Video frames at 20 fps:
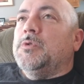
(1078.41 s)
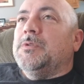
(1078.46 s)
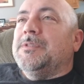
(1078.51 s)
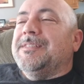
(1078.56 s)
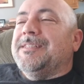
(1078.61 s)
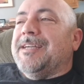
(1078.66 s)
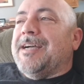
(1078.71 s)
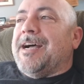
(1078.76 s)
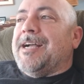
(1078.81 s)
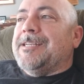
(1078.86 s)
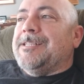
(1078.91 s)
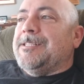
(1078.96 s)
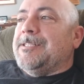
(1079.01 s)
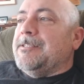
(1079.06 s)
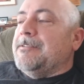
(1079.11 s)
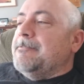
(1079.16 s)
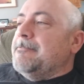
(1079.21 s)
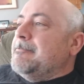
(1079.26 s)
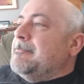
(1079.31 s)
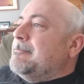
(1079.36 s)

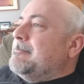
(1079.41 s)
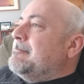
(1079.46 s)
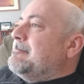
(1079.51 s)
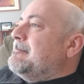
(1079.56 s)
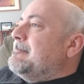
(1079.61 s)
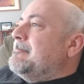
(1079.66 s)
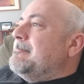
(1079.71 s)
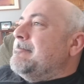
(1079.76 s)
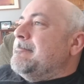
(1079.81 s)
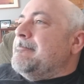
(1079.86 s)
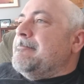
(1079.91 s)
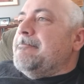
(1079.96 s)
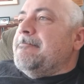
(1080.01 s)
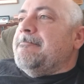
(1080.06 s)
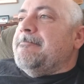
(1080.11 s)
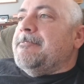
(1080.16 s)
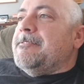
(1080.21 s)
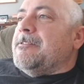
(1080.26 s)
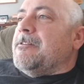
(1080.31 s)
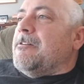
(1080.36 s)
gosh,
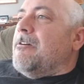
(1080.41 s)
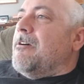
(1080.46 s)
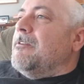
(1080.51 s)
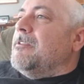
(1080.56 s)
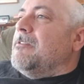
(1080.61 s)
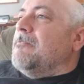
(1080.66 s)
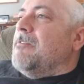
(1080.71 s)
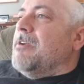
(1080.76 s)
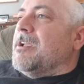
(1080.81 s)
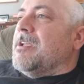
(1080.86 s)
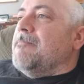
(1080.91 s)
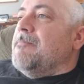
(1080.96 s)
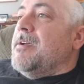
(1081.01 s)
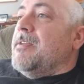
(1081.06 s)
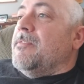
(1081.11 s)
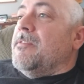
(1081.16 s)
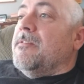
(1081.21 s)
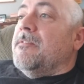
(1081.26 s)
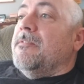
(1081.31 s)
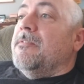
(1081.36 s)
hard to
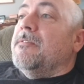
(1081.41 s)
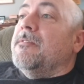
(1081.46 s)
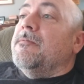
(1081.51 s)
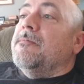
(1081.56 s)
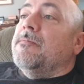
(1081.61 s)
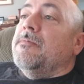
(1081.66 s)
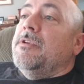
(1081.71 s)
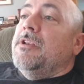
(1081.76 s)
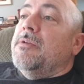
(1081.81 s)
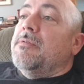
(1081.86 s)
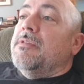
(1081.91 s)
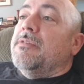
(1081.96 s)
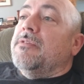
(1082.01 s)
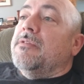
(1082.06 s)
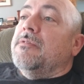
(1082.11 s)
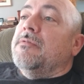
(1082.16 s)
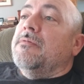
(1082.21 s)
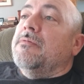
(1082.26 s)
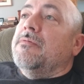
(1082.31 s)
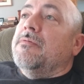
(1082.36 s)
recommend.
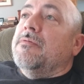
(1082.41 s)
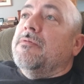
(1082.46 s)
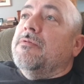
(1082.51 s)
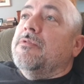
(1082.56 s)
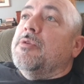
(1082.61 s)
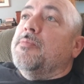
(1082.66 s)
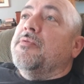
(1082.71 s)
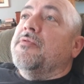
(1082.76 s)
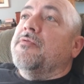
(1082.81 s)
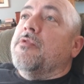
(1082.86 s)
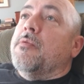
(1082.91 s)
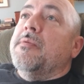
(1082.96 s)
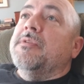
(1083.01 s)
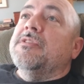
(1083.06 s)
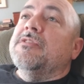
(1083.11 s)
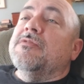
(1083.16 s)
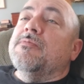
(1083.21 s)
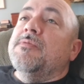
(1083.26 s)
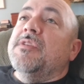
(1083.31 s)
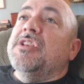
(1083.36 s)
The
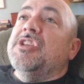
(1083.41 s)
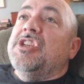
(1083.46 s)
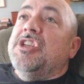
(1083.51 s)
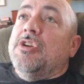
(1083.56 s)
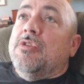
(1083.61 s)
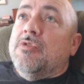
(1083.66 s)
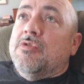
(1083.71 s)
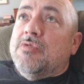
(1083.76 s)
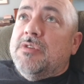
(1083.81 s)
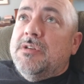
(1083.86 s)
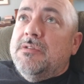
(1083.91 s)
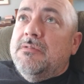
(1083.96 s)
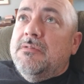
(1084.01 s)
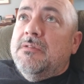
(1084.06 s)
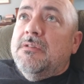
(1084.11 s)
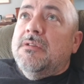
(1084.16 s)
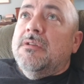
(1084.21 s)
performances from the children,